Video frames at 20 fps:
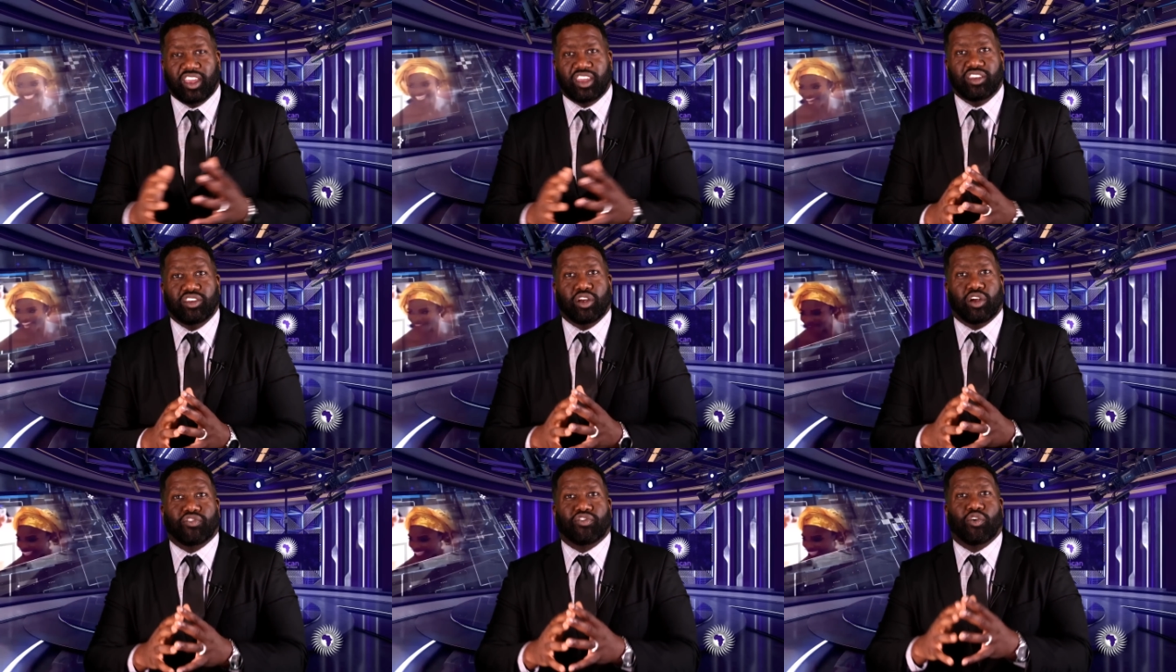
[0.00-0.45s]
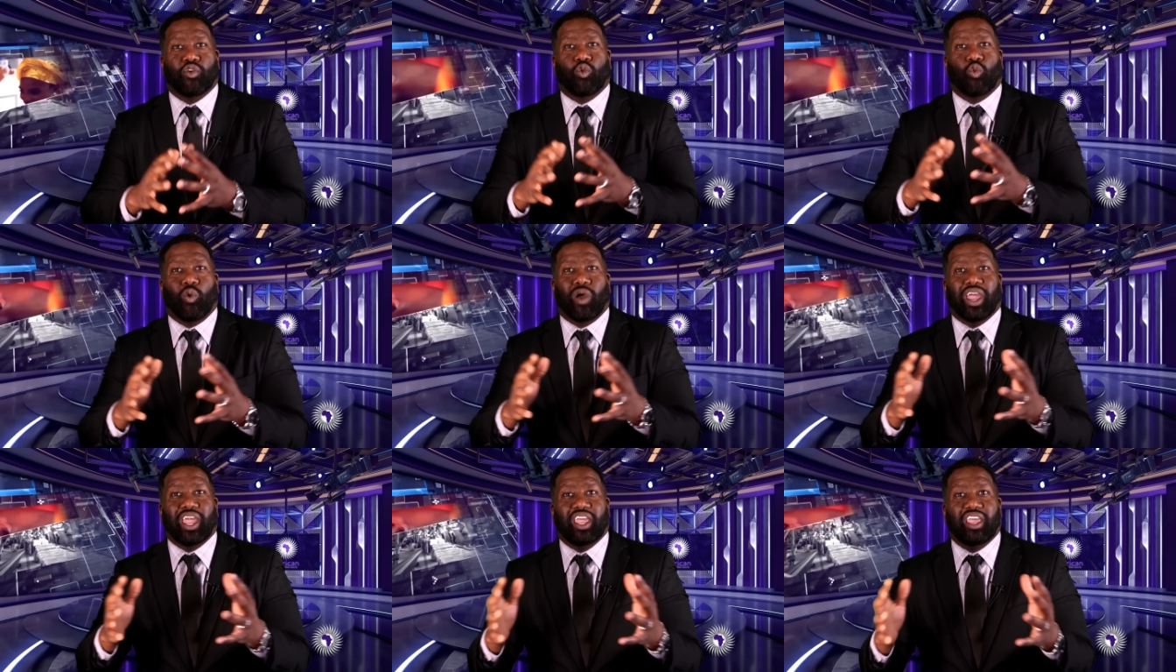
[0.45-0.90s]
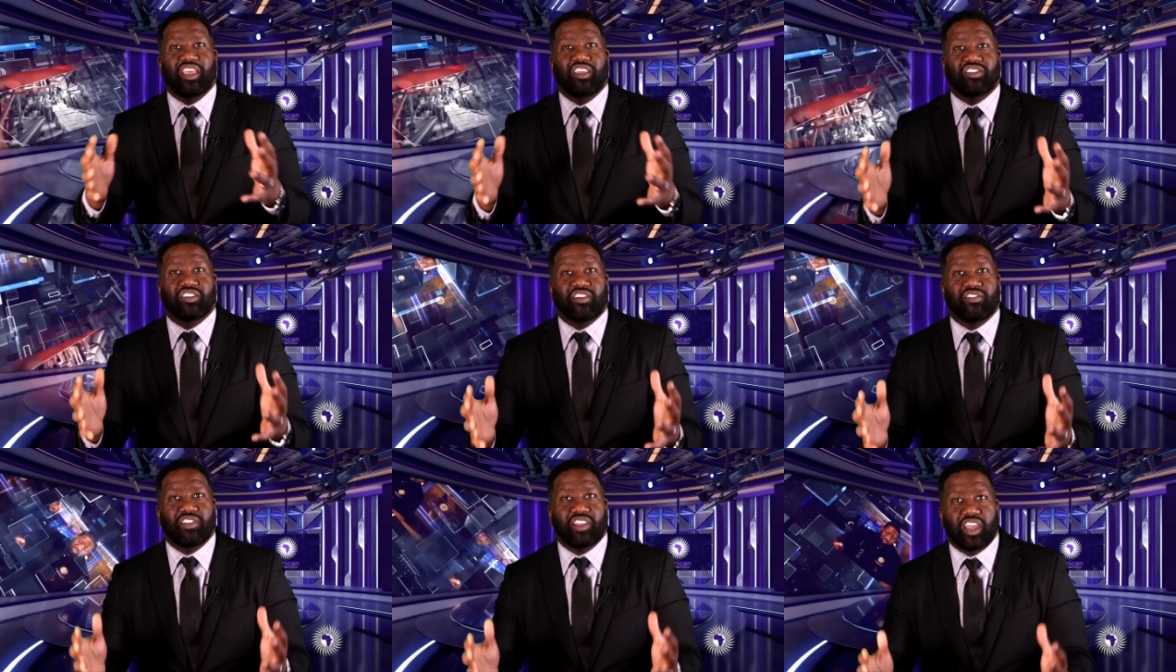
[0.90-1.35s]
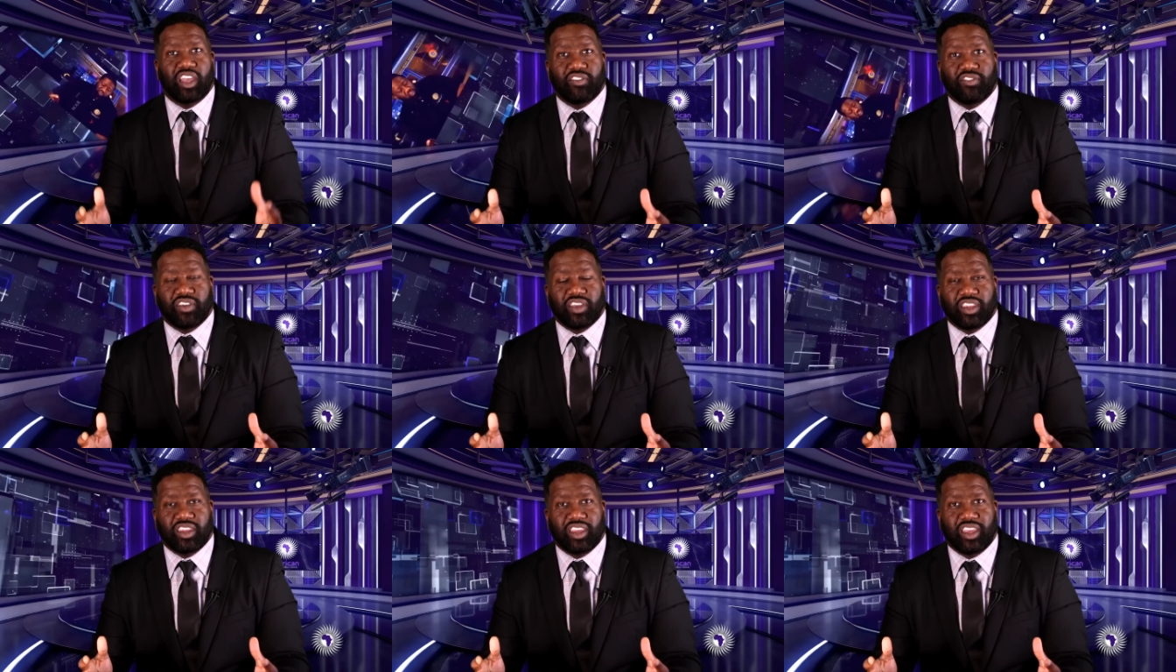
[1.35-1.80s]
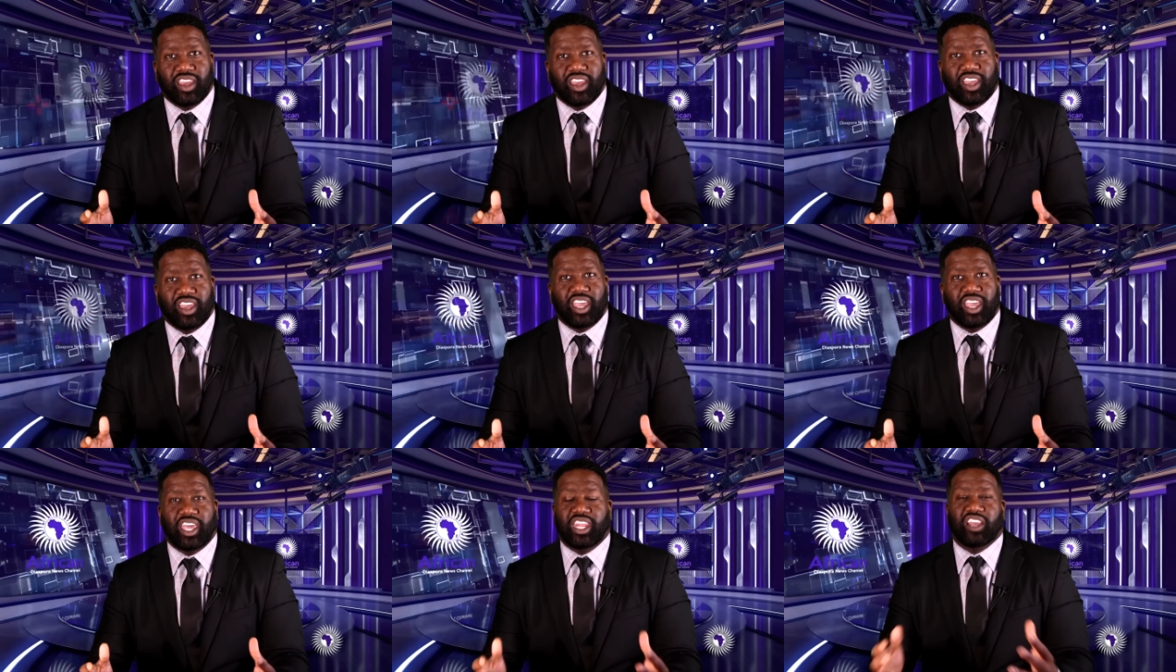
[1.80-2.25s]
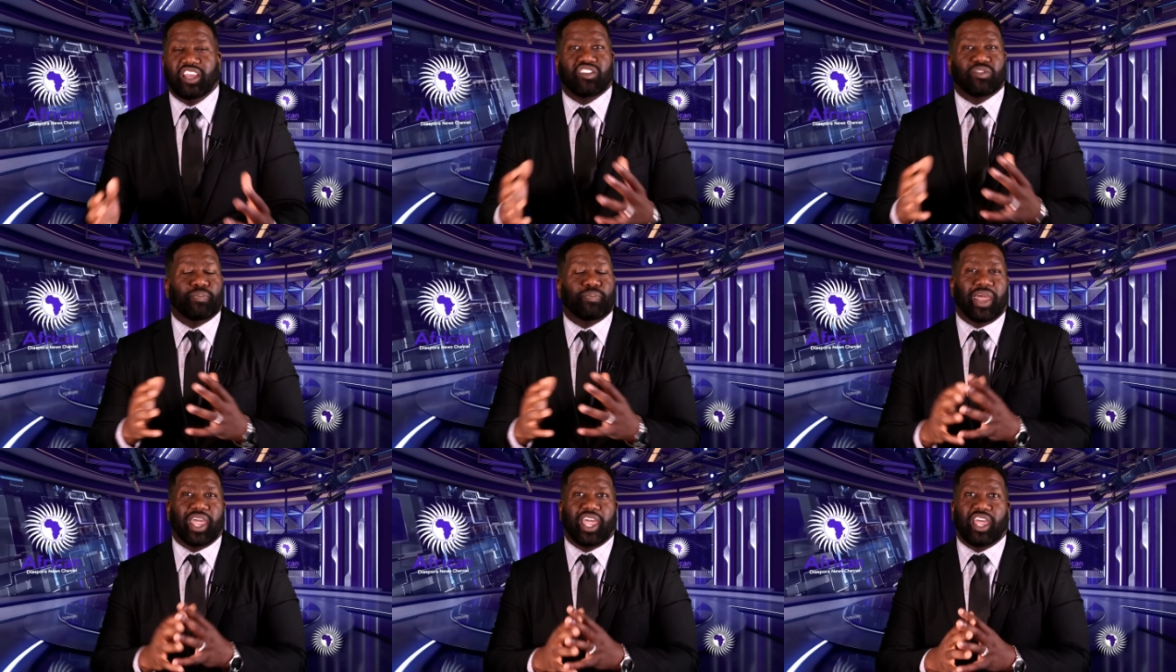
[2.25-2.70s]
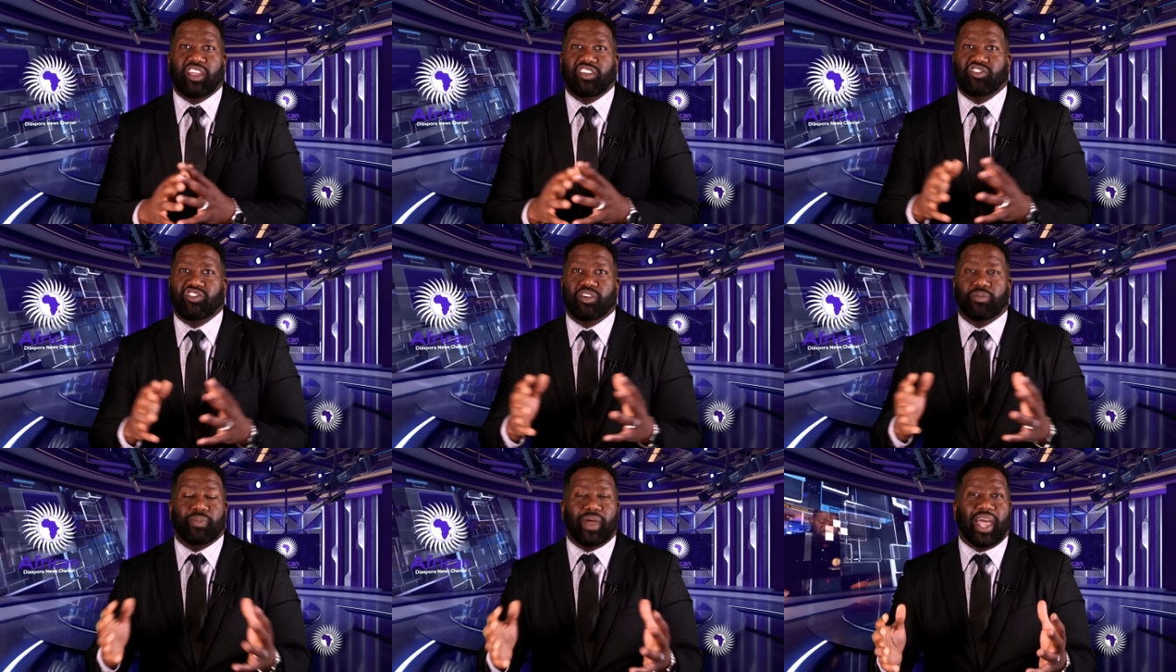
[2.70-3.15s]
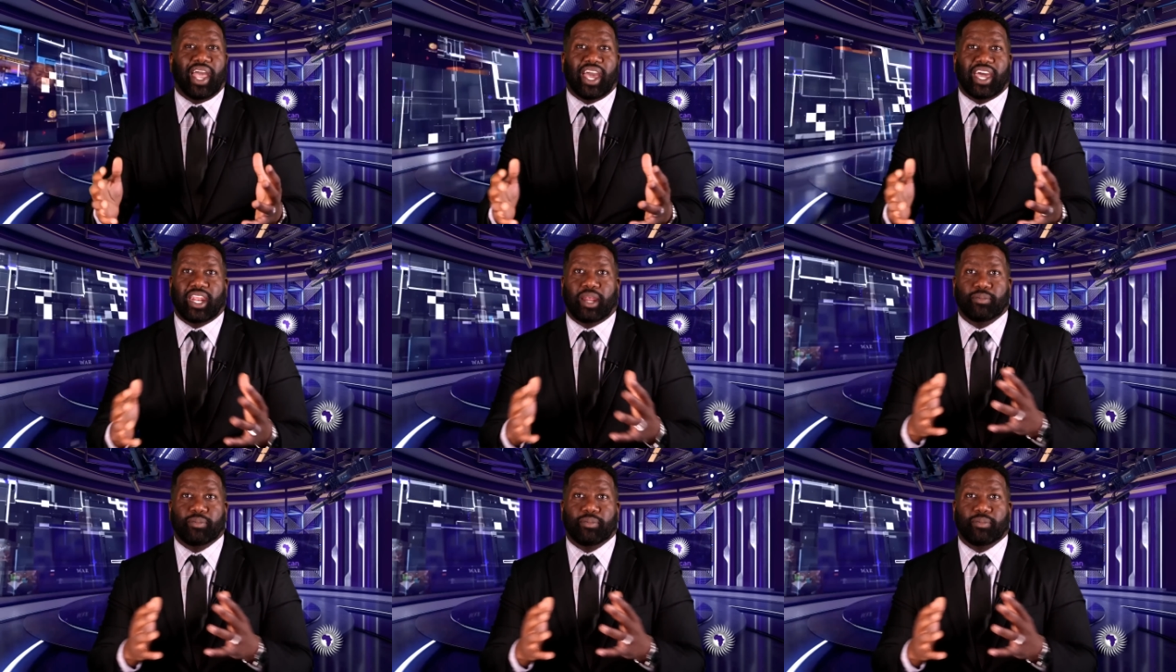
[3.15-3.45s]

different ways of living. It expands your mind.